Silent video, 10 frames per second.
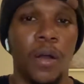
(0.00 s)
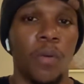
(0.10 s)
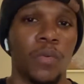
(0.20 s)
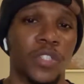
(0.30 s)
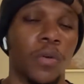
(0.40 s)

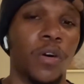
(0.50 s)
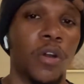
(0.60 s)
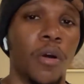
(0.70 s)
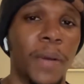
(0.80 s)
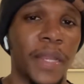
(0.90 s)
What's going
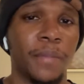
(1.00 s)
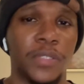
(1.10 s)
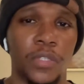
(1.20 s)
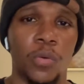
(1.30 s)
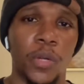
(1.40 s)
on? My name is
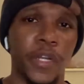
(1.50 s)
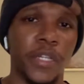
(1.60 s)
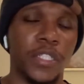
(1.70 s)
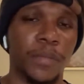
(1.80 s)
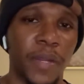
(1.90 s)

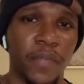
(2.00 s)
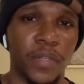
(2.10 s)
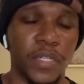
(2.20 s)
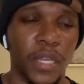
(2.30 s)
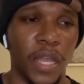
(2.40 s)
Dequarius
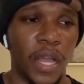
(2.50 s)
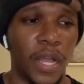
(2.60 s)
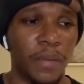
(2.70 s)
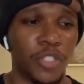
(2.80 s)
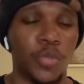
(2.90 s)
Beverly.
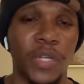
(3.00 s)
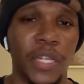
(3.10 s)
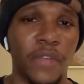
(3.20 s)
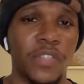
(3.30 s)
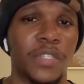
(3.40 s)
Just wanted to
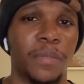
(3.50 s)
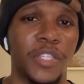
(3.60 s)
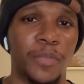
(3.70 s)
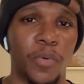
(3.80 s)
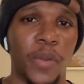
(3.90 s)
give you some
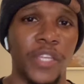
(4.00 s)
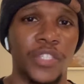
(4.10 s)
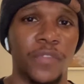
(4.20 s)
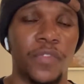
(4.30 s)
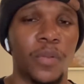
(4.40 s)

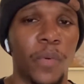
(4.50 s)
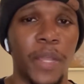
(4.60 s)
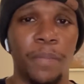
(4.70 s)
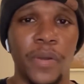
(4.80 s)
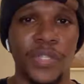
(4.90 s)
inspiration for the right
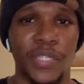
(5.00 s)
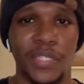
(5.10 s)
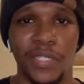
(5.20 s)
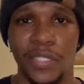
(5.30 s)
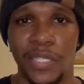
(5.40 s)
person that's
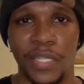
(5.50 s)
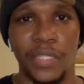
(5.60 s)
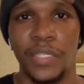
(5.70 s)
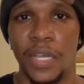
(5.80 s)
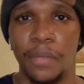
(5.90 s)
going to take the
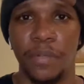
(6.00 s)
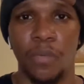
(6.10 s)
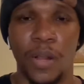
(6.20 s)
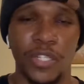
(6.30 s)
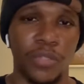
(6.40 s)
time to
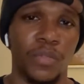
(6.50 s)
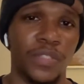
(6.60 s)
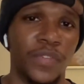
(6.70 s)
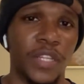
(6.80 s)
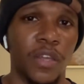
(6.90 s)
watch through this
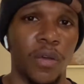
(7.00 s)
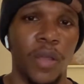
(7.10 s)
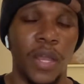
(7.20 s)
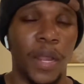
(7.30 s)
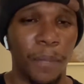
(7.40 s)
video.
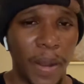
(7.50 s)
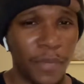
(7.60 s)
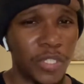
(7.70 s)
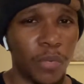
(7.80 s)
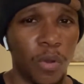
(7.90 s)
I
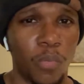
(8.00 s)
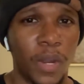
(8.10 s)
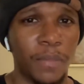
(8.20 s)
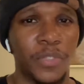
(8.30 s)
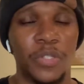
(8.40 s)
promise I won't
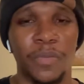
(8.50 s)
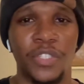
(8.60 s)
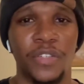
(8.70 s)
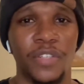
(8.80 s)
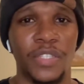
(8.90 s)
rob you too much
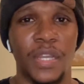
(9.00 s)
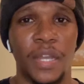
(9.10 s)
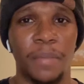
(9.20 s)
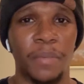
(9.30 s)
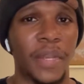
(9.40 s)
of your
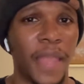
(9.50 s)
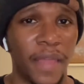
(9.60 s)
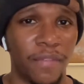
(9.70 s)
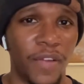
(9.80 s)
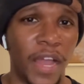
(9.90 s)
time. I'm going to
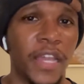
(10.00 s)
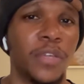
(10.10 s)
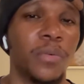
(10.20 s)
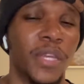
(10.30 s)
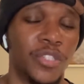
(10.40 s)
add
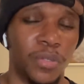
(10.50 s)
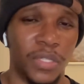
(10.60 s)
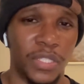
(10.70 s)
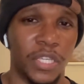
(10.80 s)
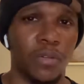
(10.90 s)
value as you
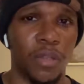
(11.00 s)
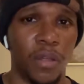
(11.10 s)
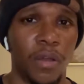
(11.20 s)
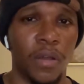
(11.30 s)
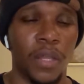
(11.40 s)
continue
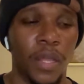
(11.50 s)
along.